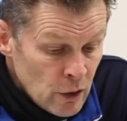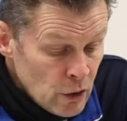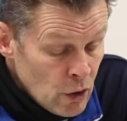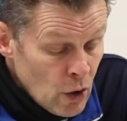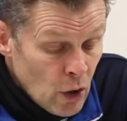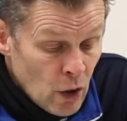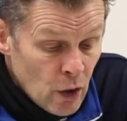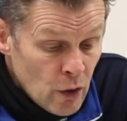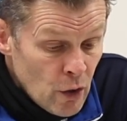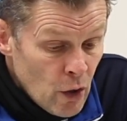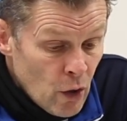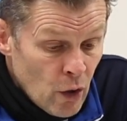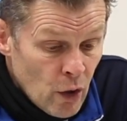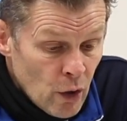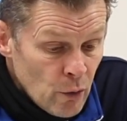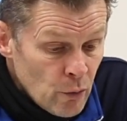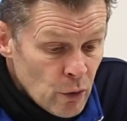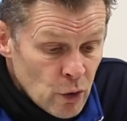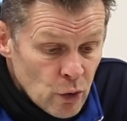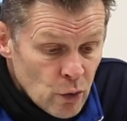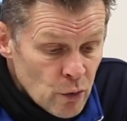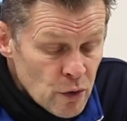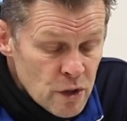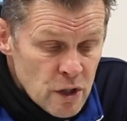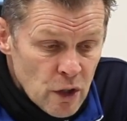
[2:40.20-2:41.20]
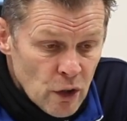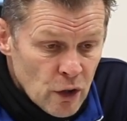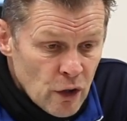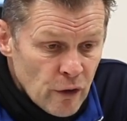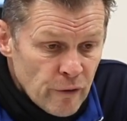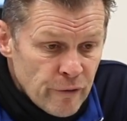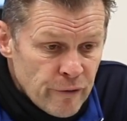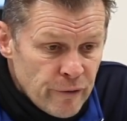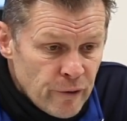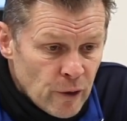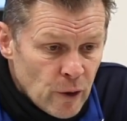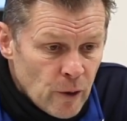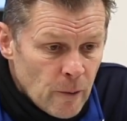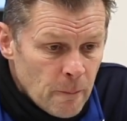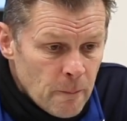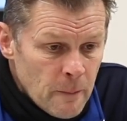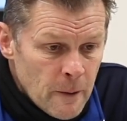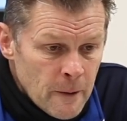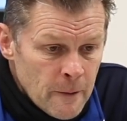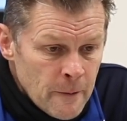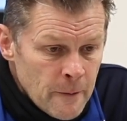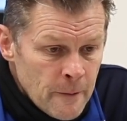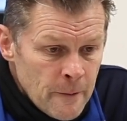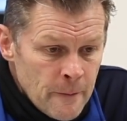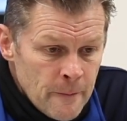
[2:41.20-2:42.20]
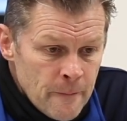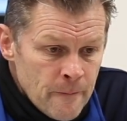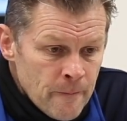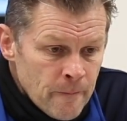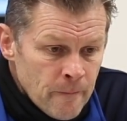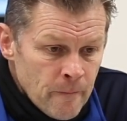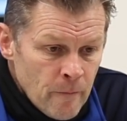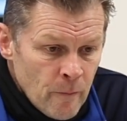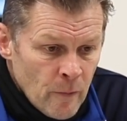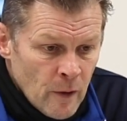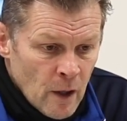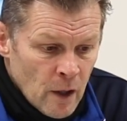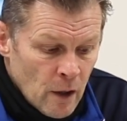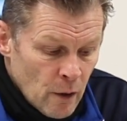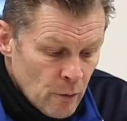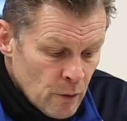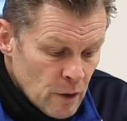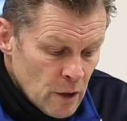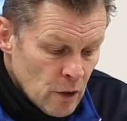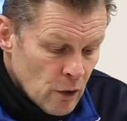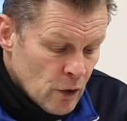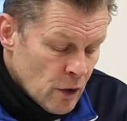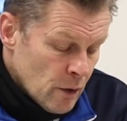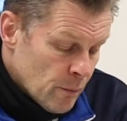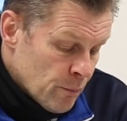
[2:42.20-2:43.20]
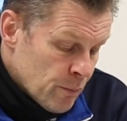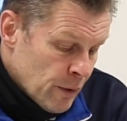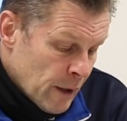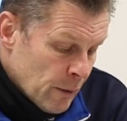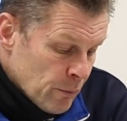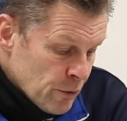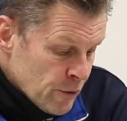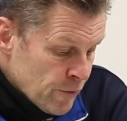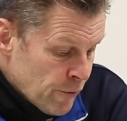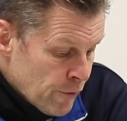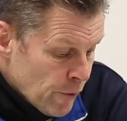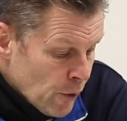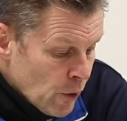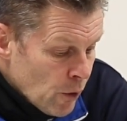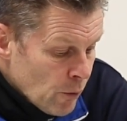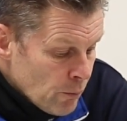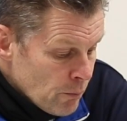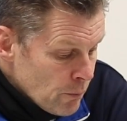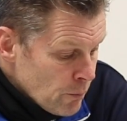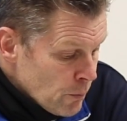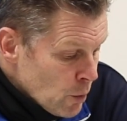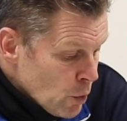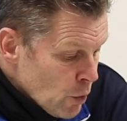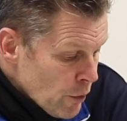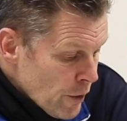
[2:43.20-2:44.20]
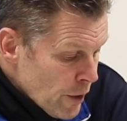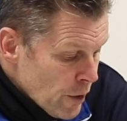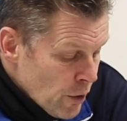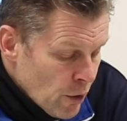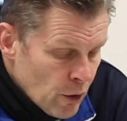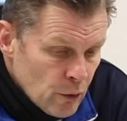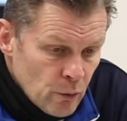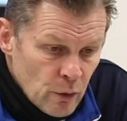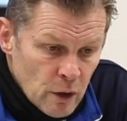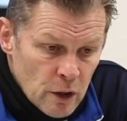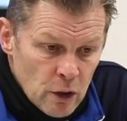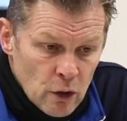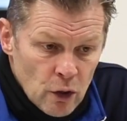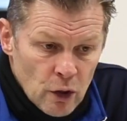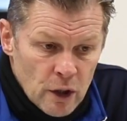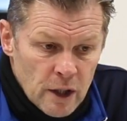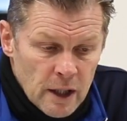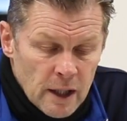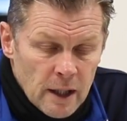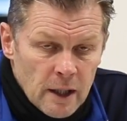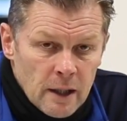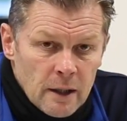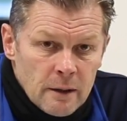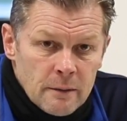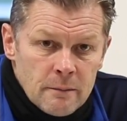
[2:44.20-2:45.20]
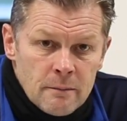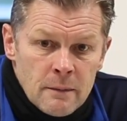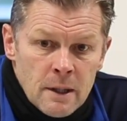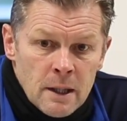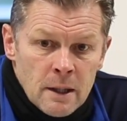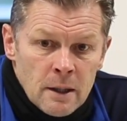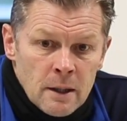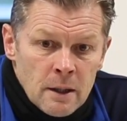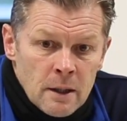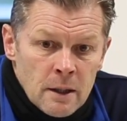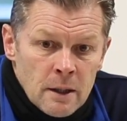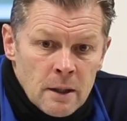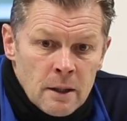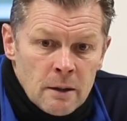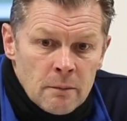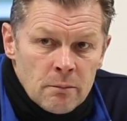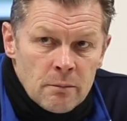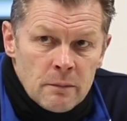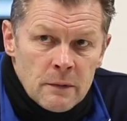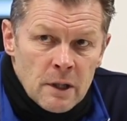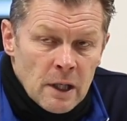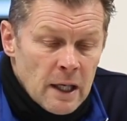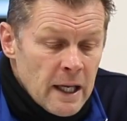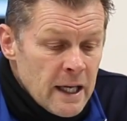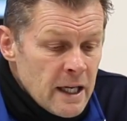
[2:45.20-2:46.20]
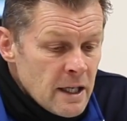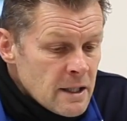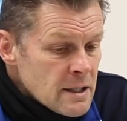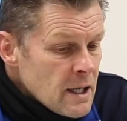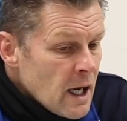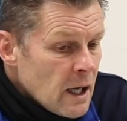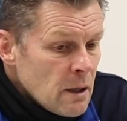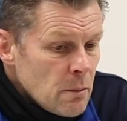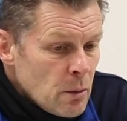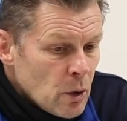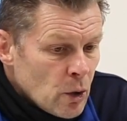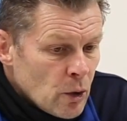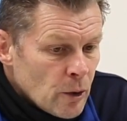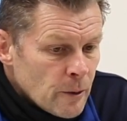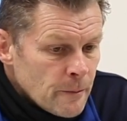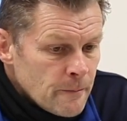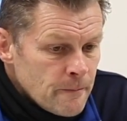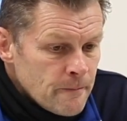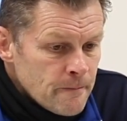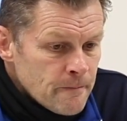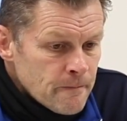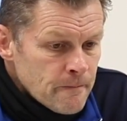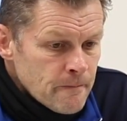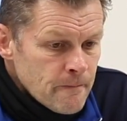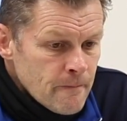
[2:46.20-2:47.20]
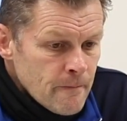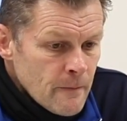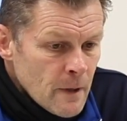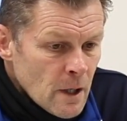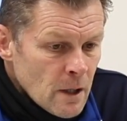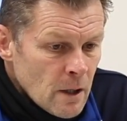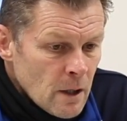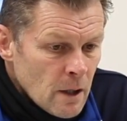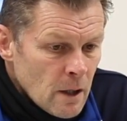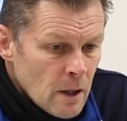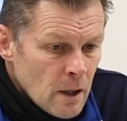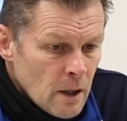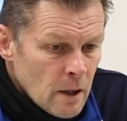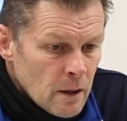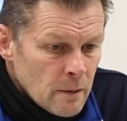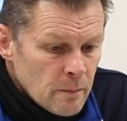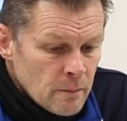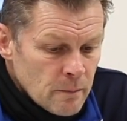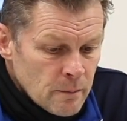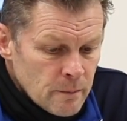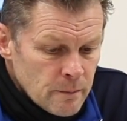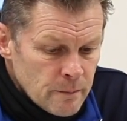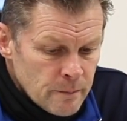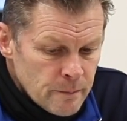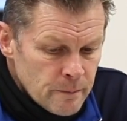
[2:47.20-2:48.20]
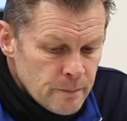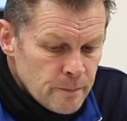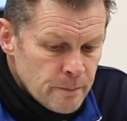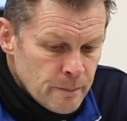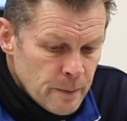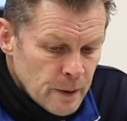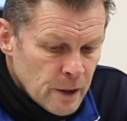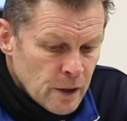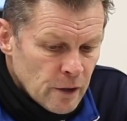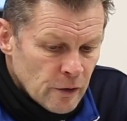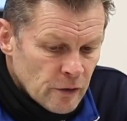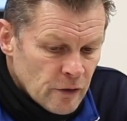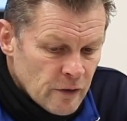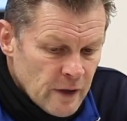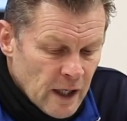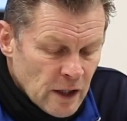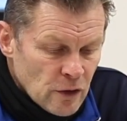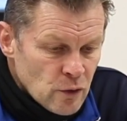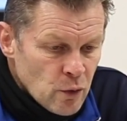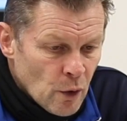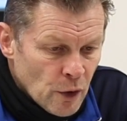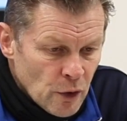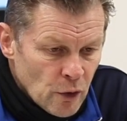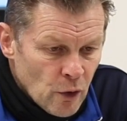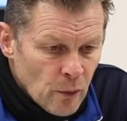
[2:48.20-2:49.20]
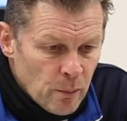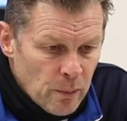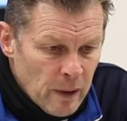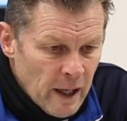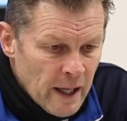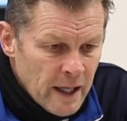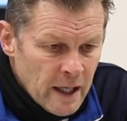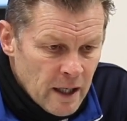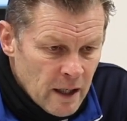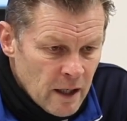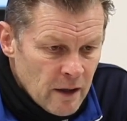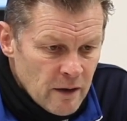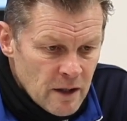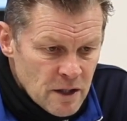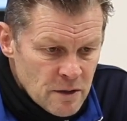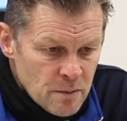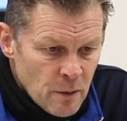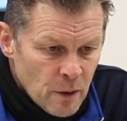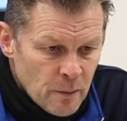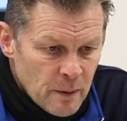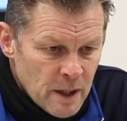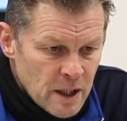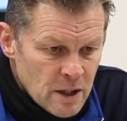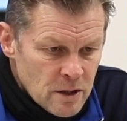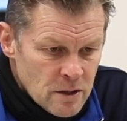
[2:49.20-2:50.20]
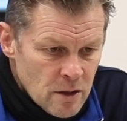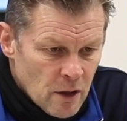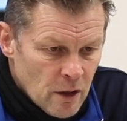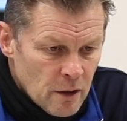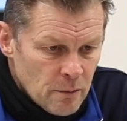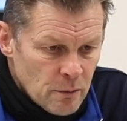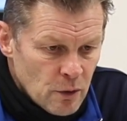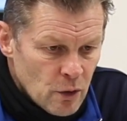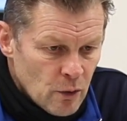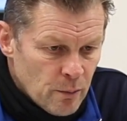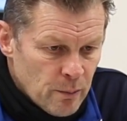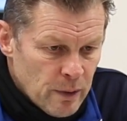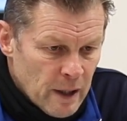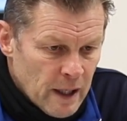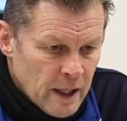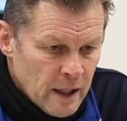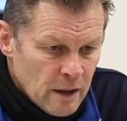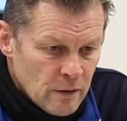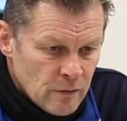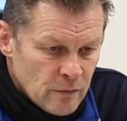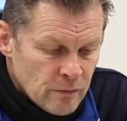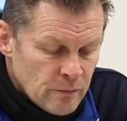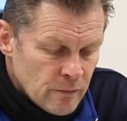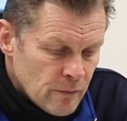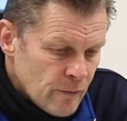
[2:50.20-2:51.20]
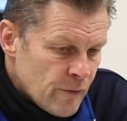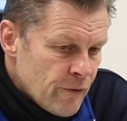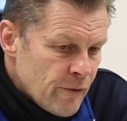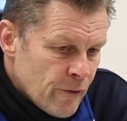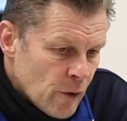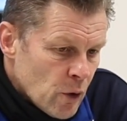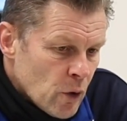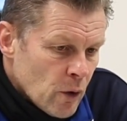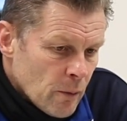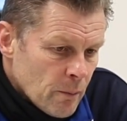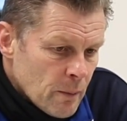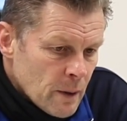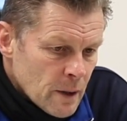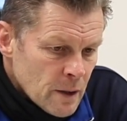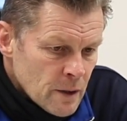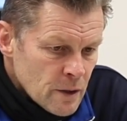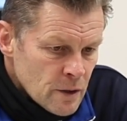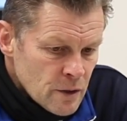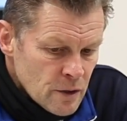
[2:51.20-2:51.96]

No, I would always look at form. I would look at perhaps form more than I would look at the league table, because that's what you're playing at this moment in time. You're playing form.